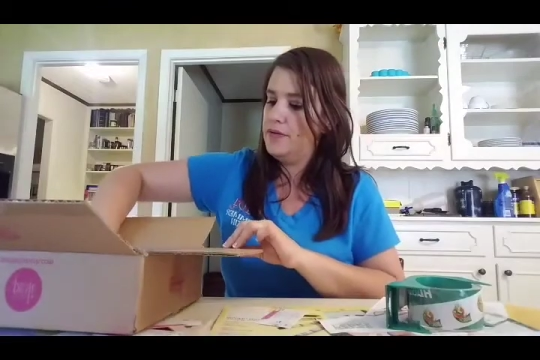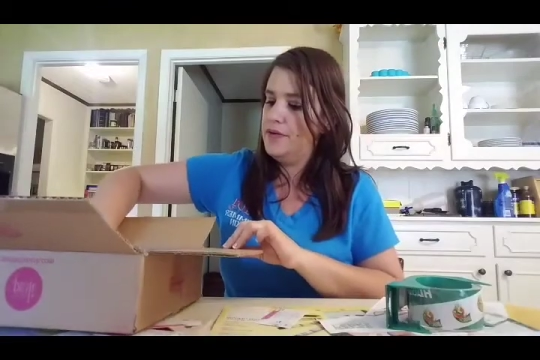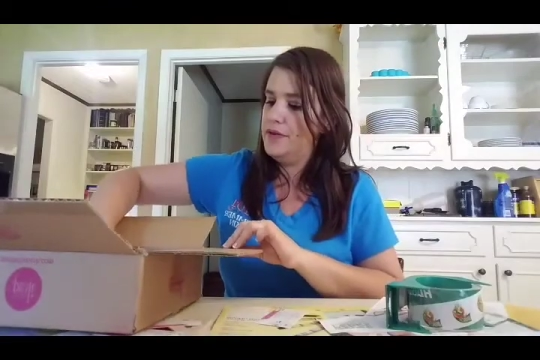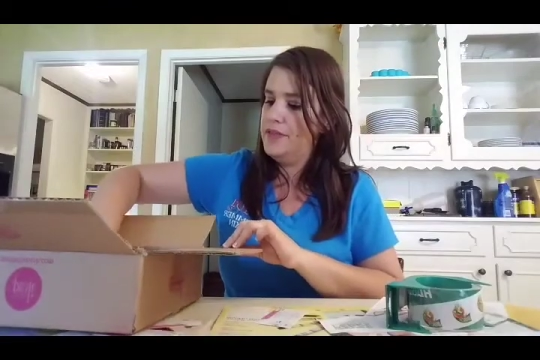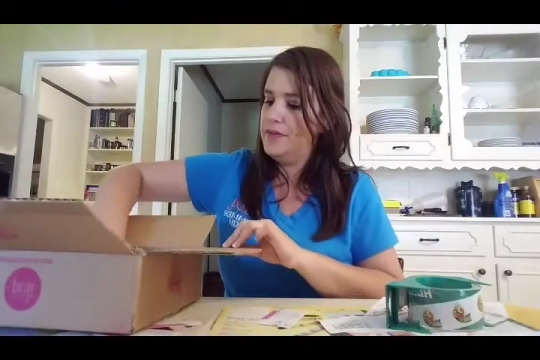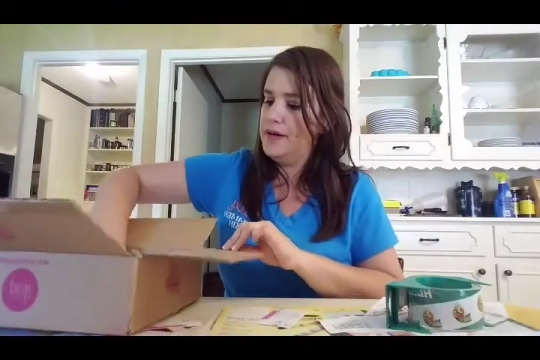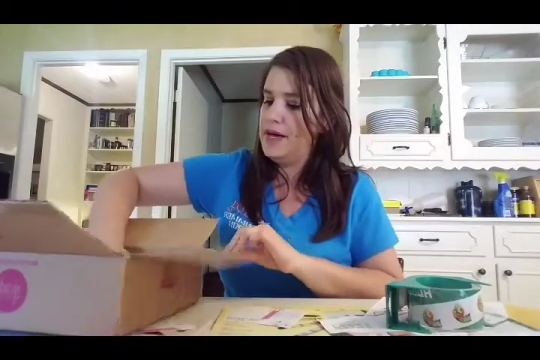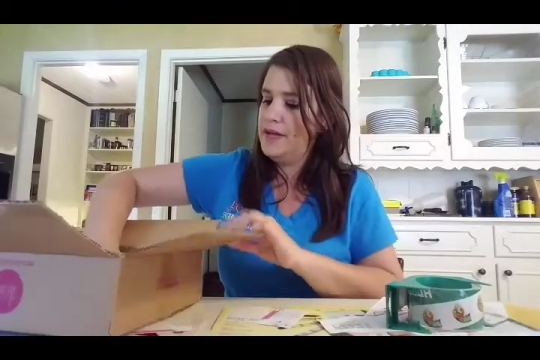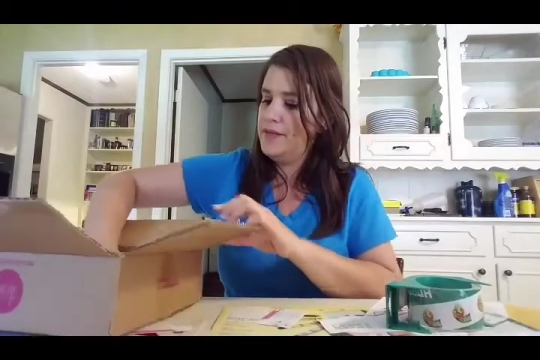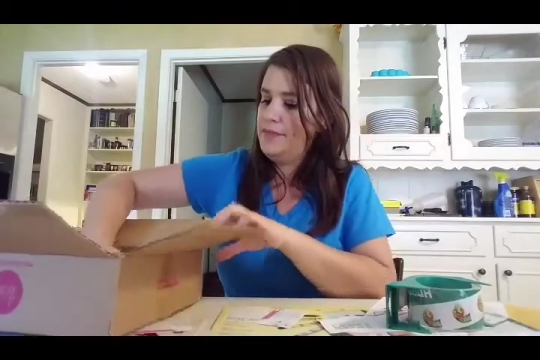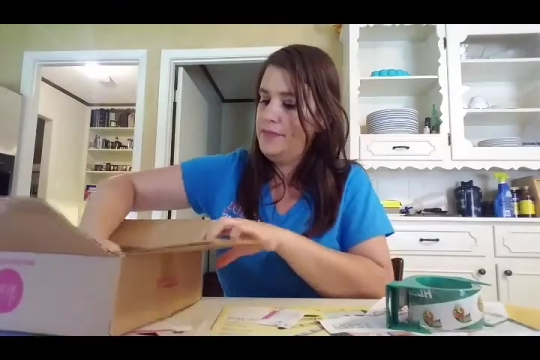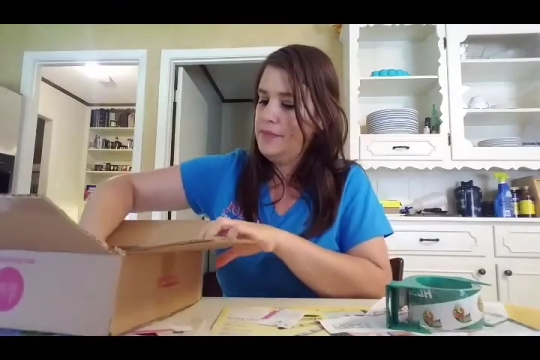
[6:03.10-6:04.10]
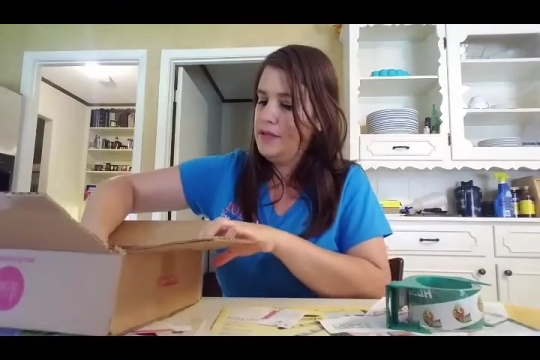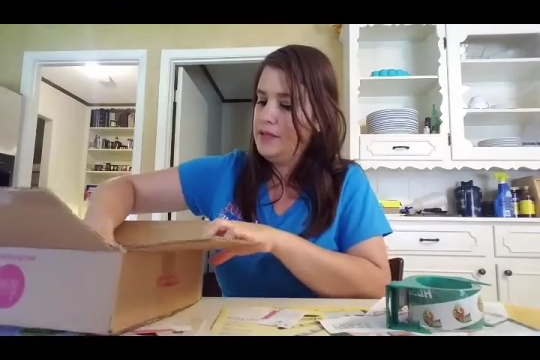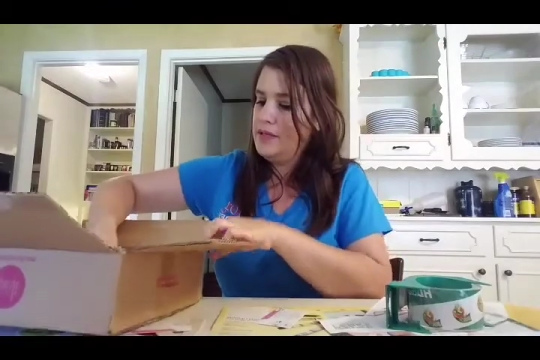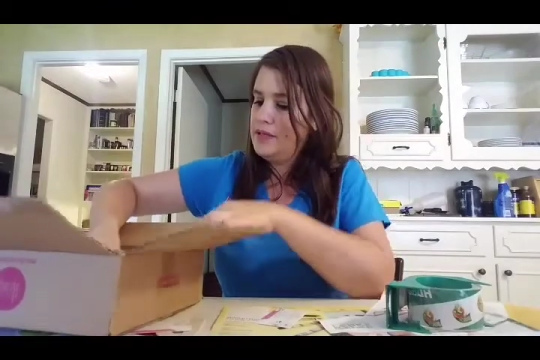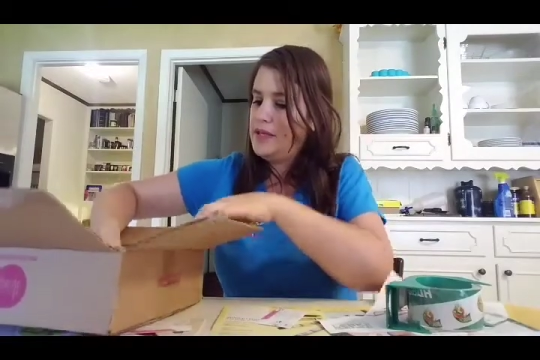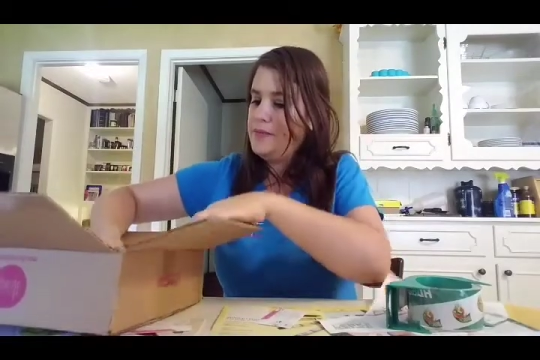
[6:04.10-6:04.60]
on the bottom,
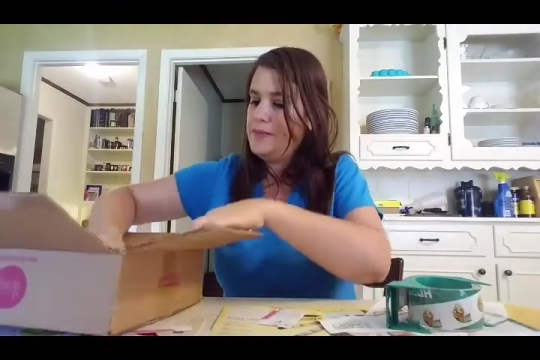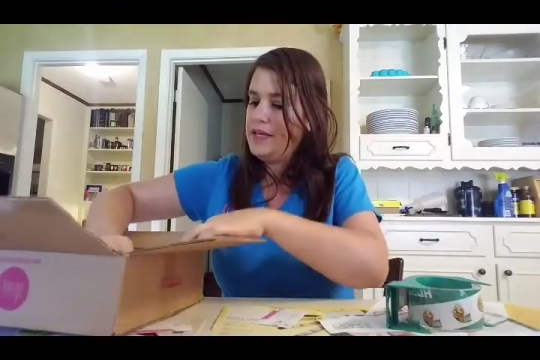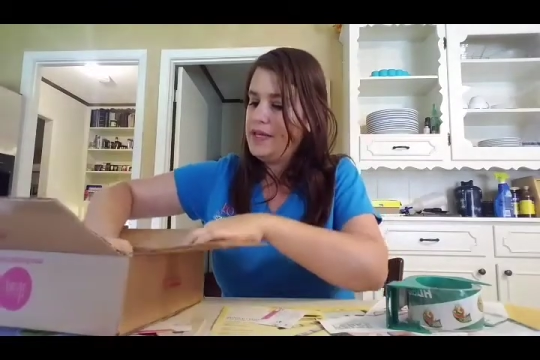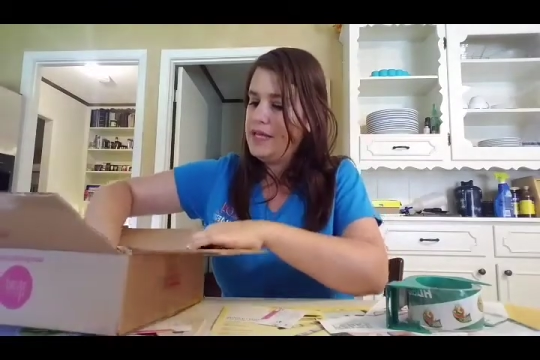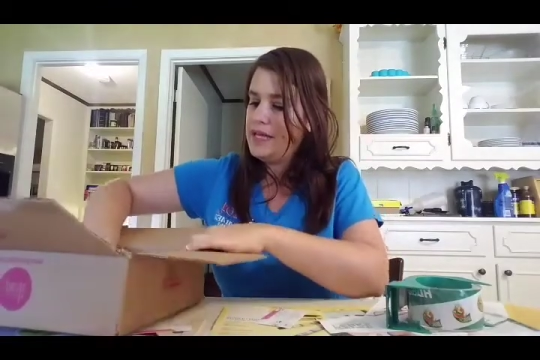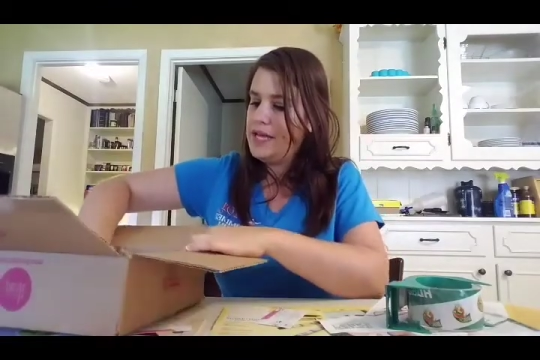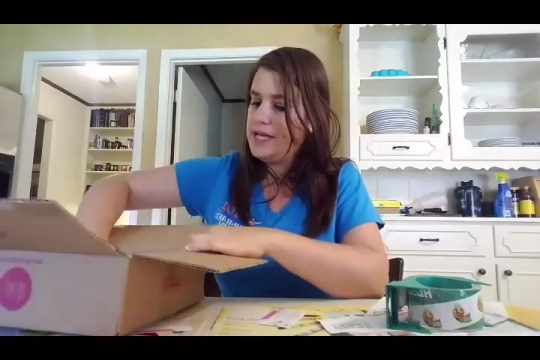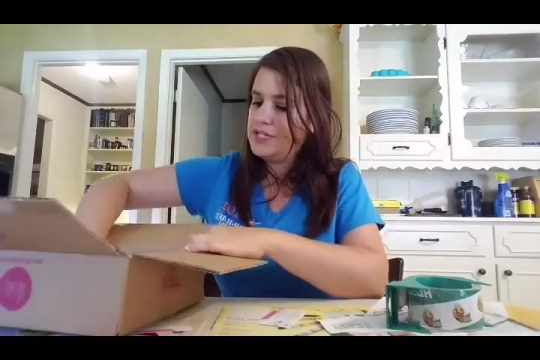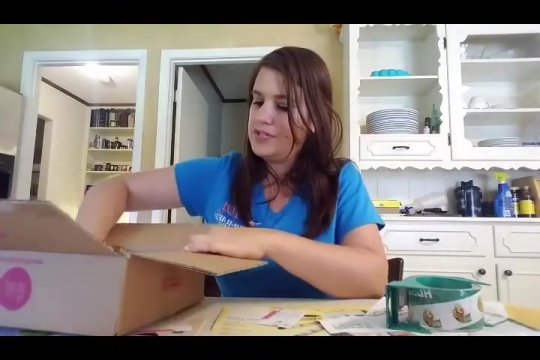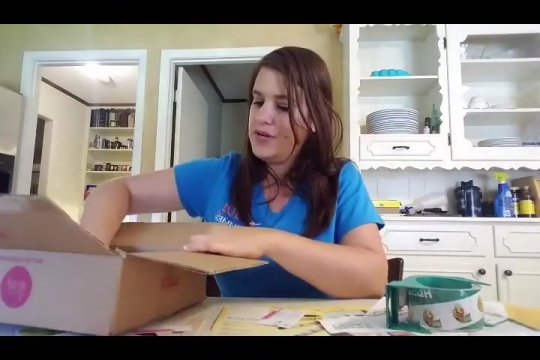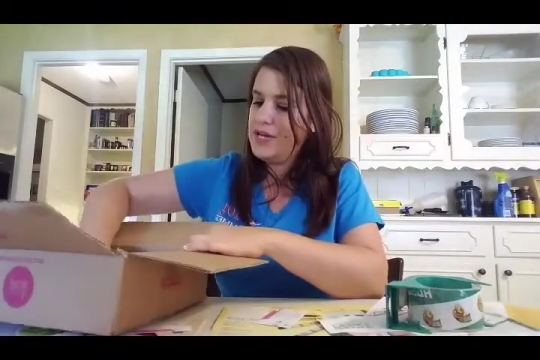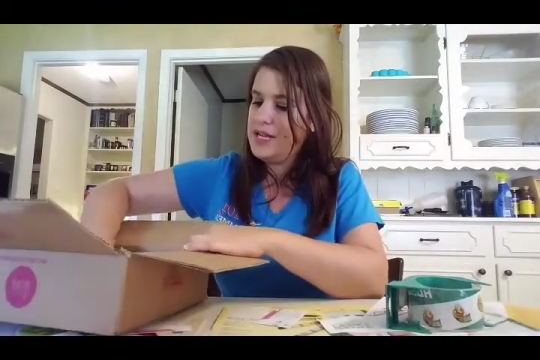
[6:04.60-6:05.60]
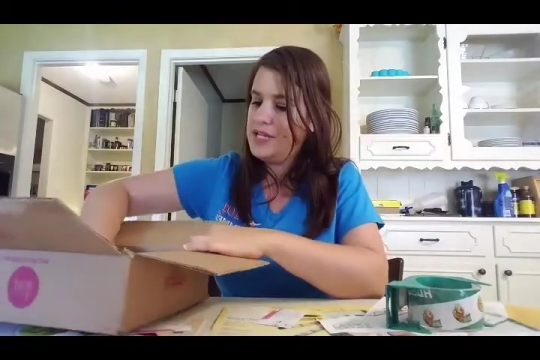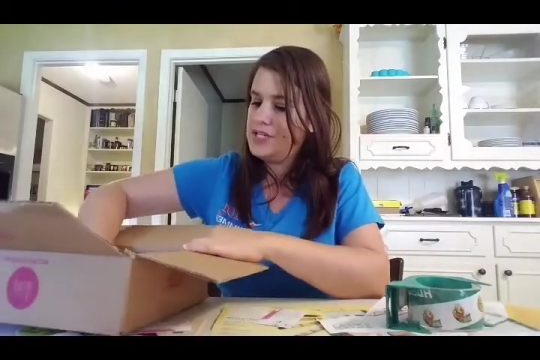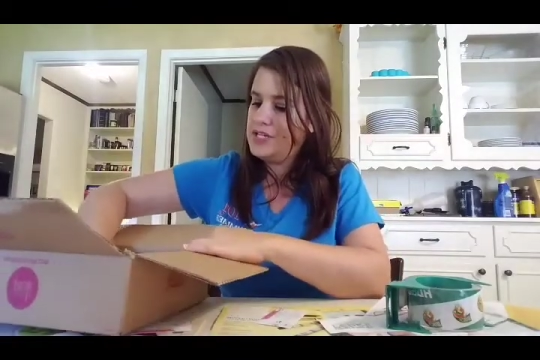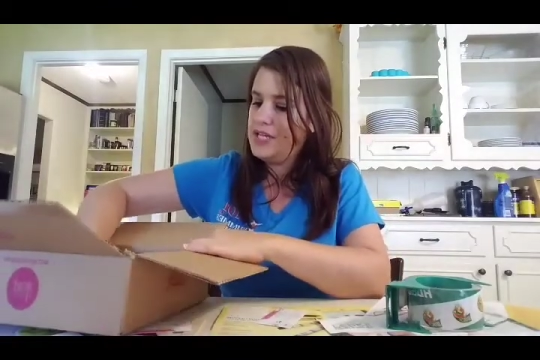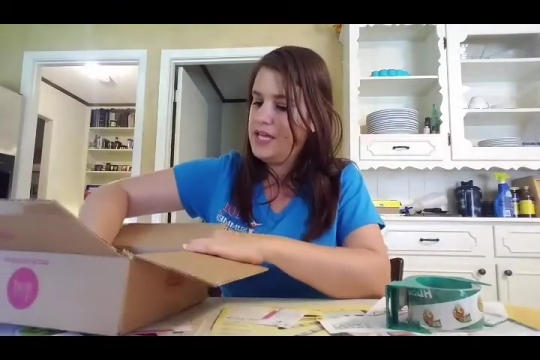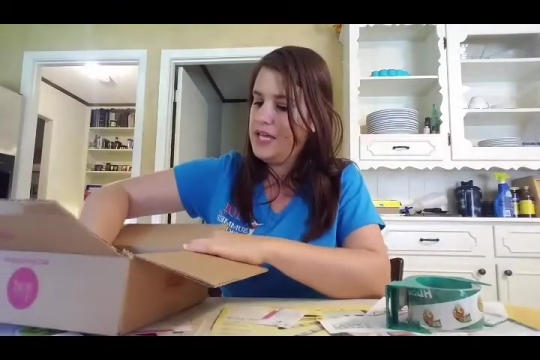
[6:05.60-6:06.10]
keeping it as straight as
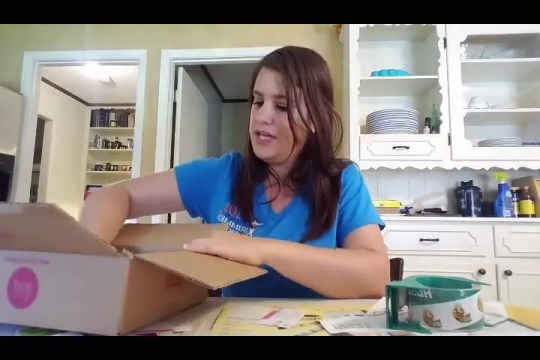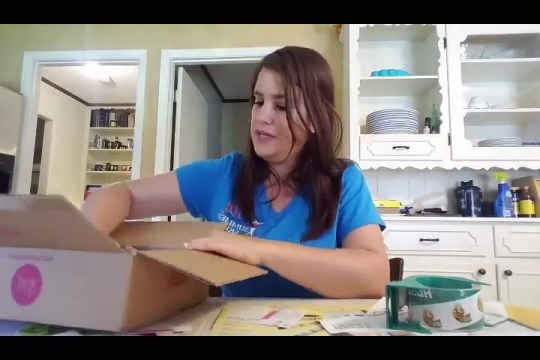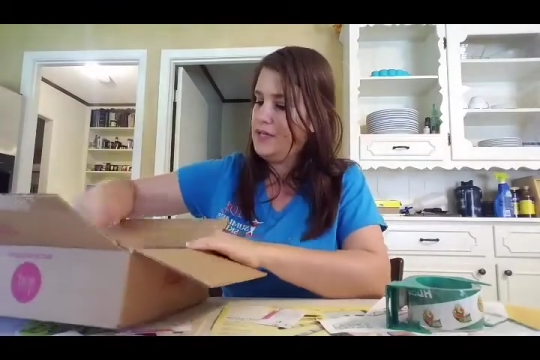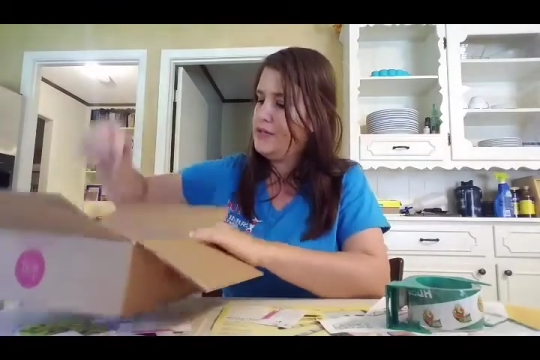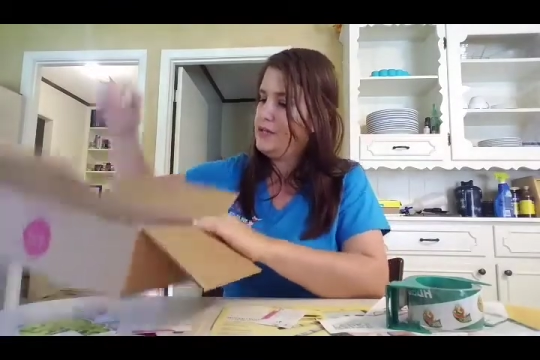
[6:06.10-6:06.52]
you can,